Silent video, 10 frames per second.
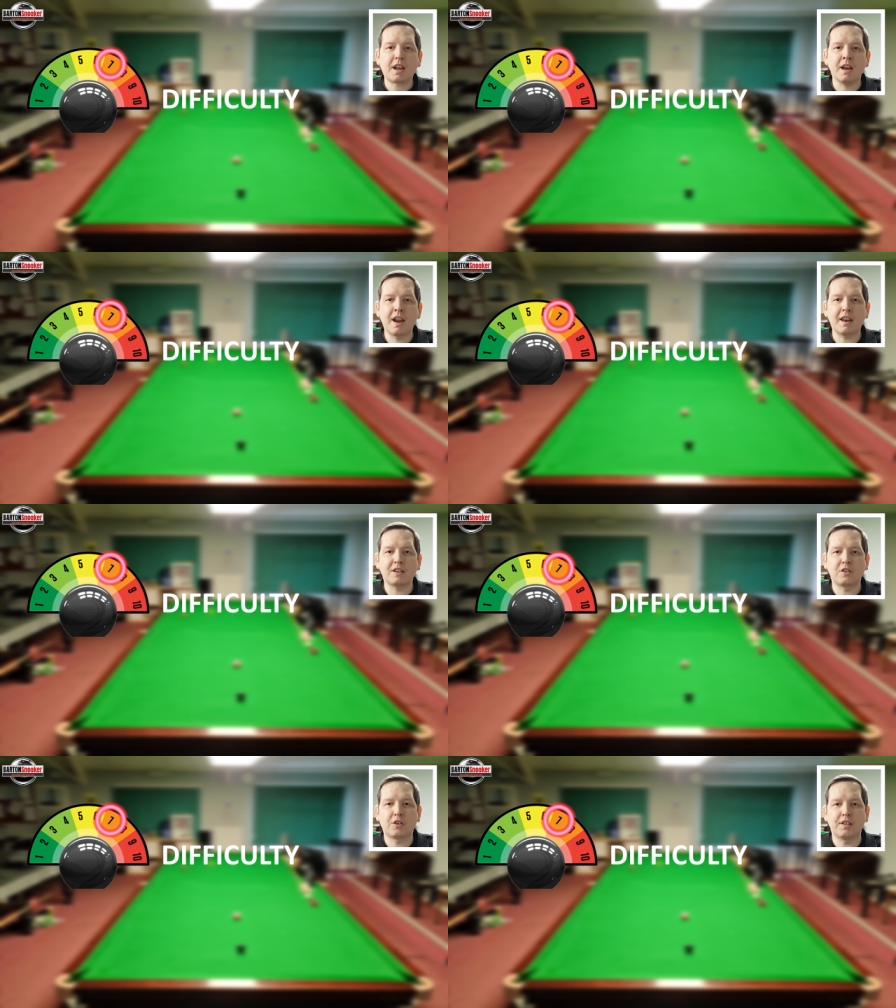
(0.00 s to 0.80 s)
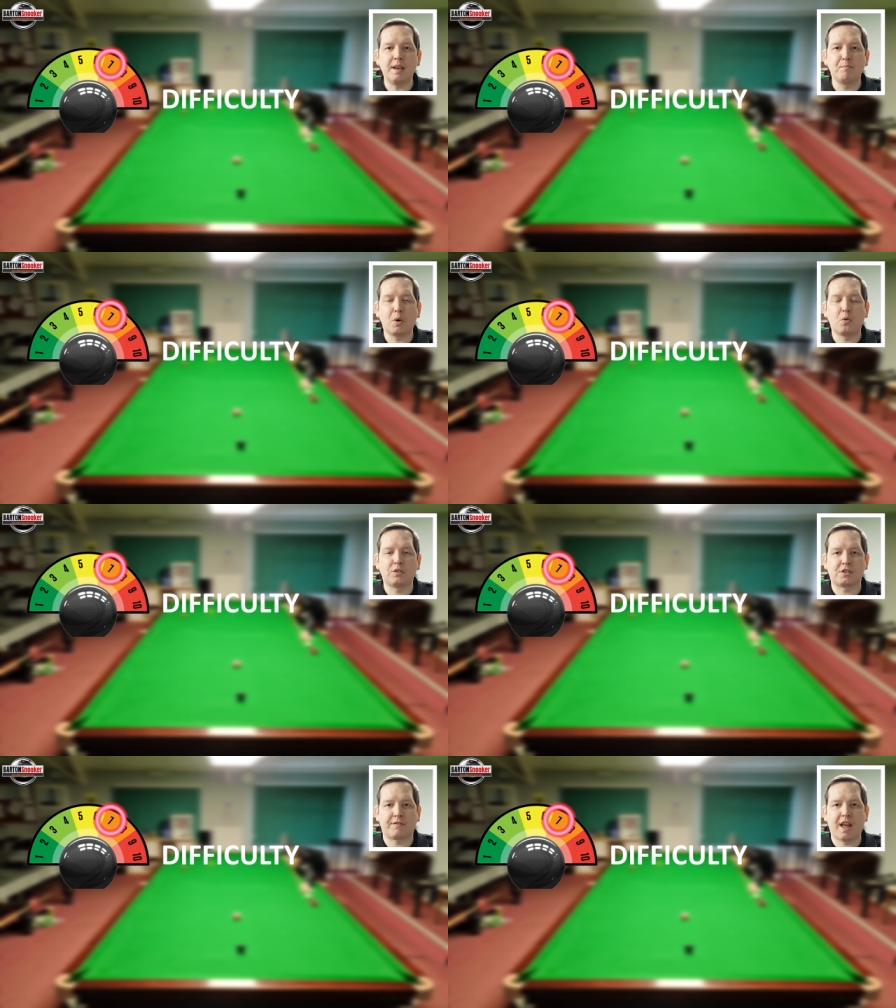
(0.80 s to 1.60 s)
And now let's look at the
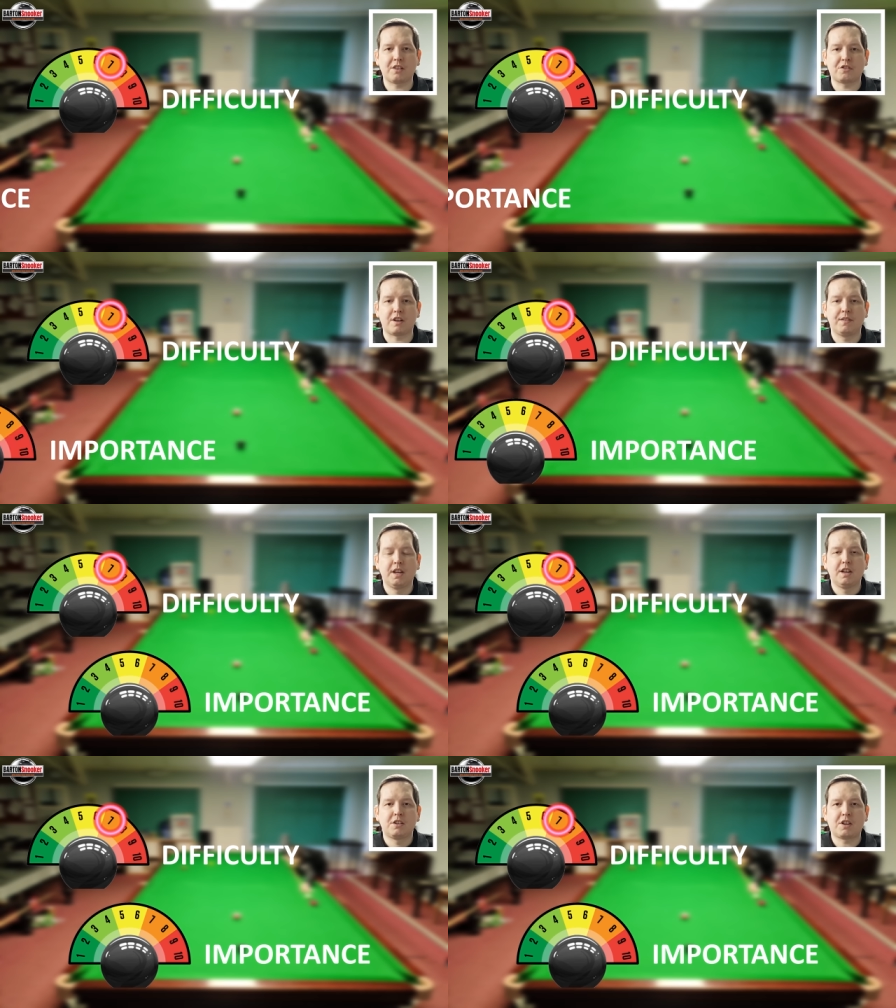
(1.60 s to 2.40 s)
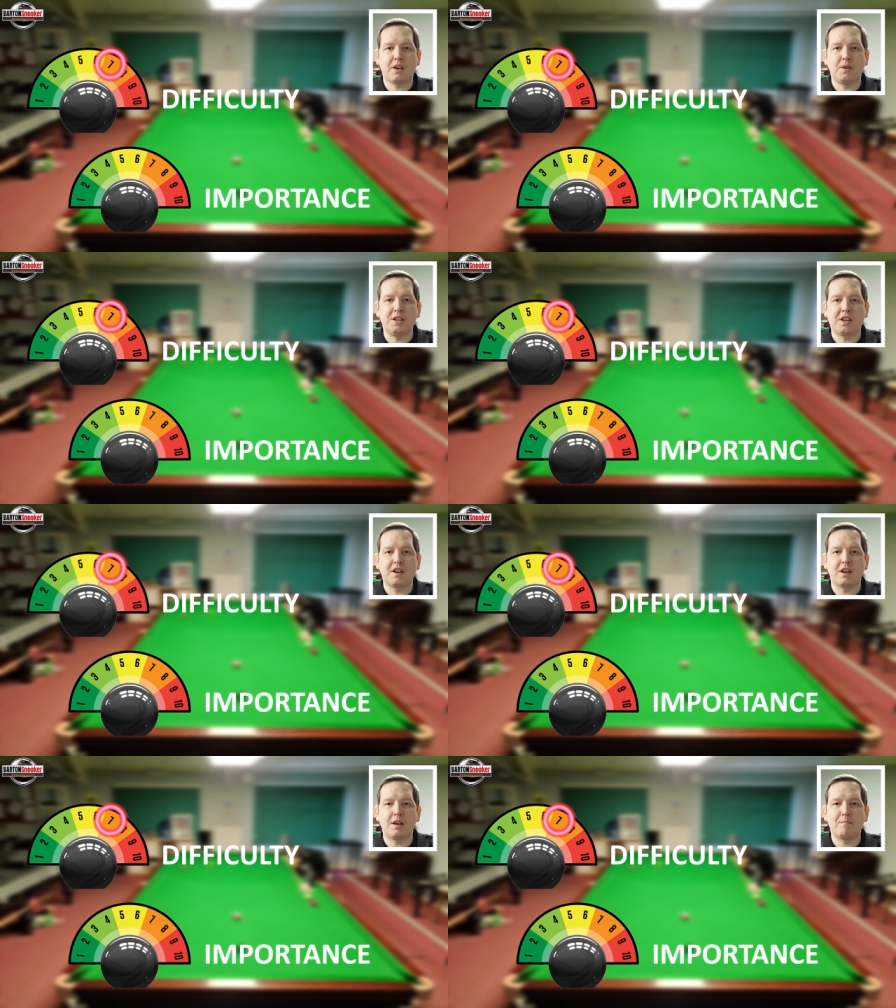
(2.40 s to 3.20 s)
importance of that shot. So it's in
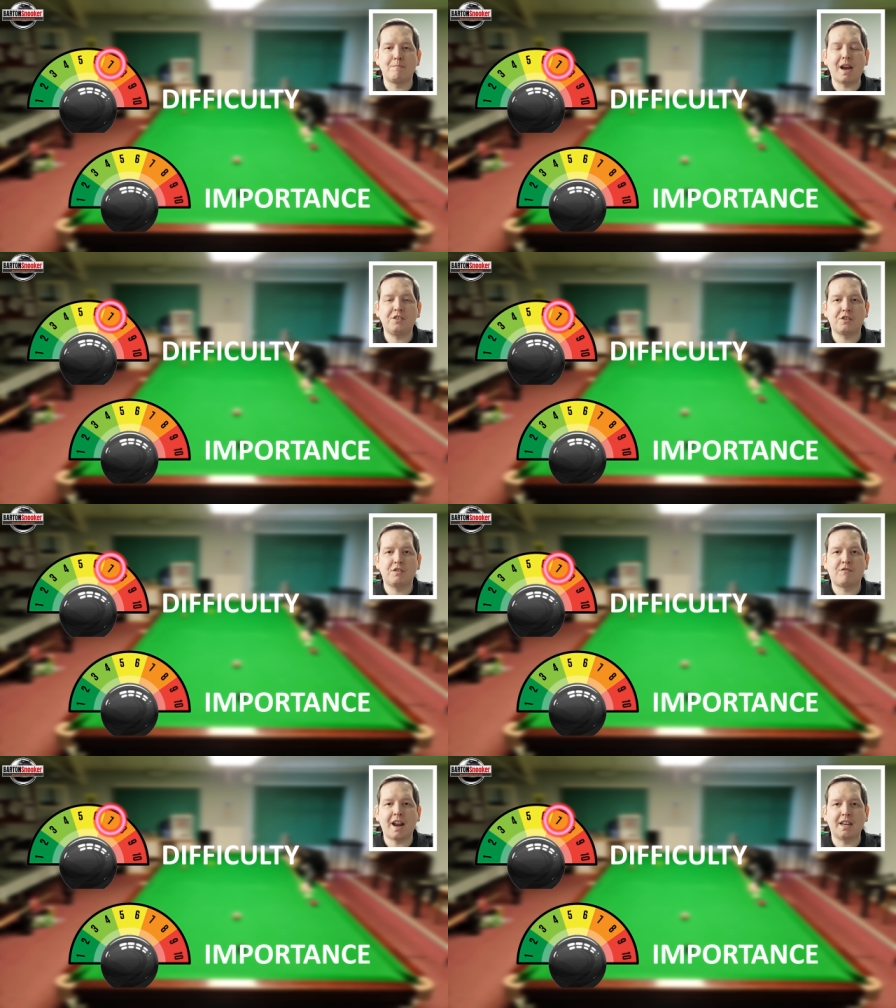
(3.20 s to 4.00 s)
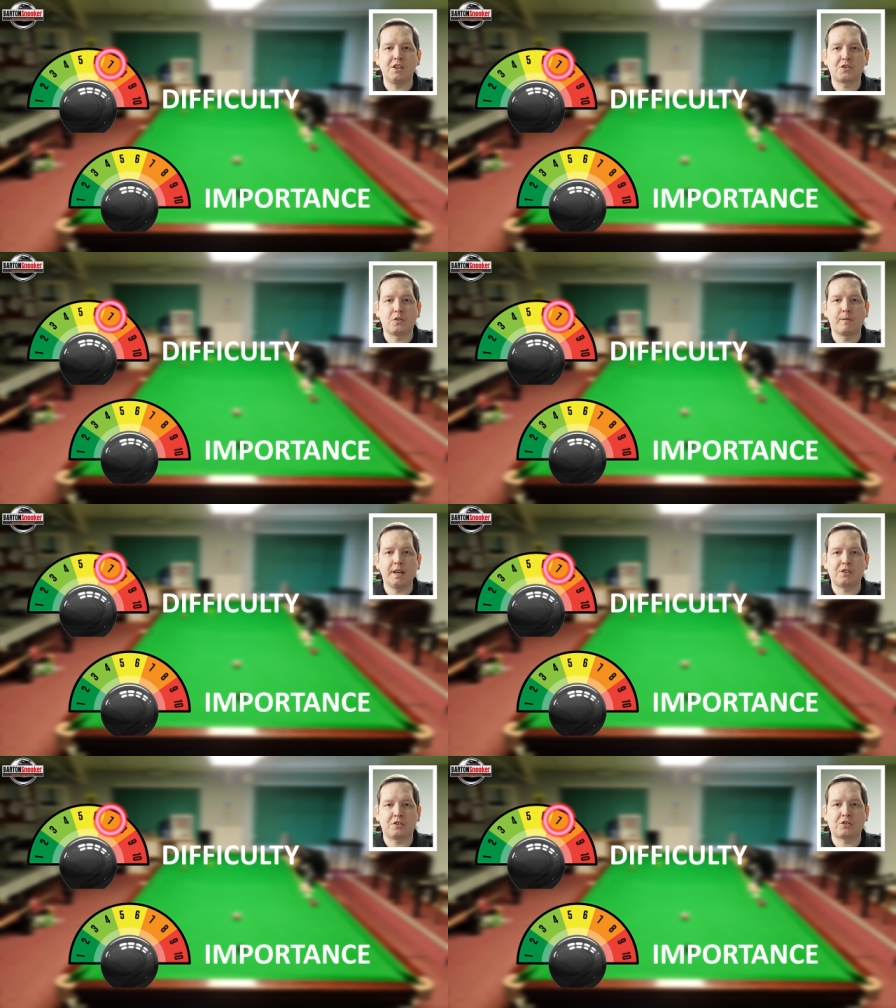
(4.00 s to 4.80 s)
a major ranking tournament,
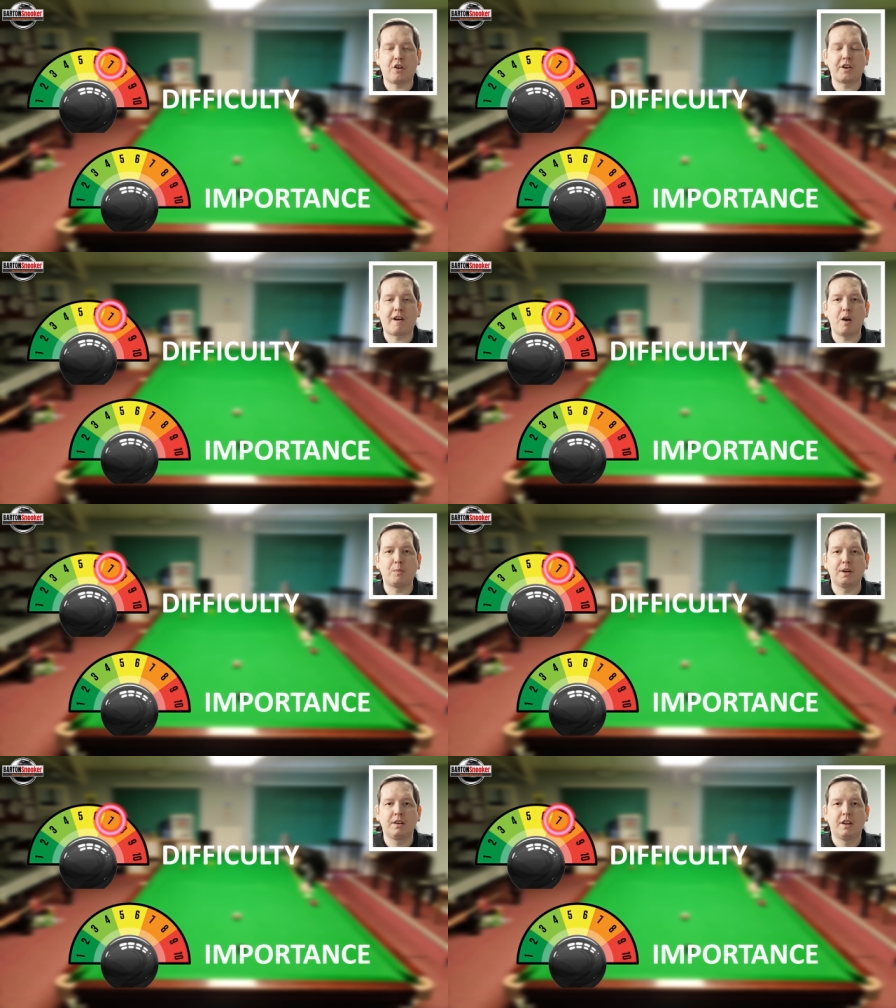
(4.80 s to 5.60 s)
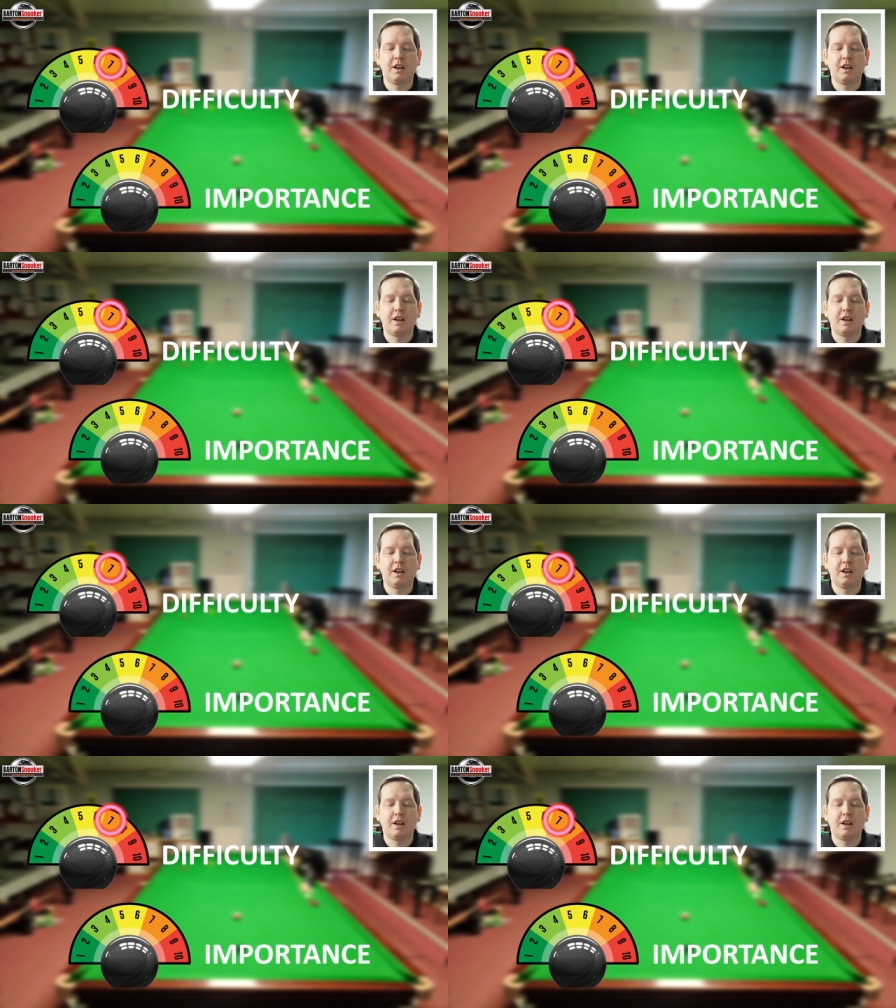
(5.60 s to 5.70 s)
it's a China Open.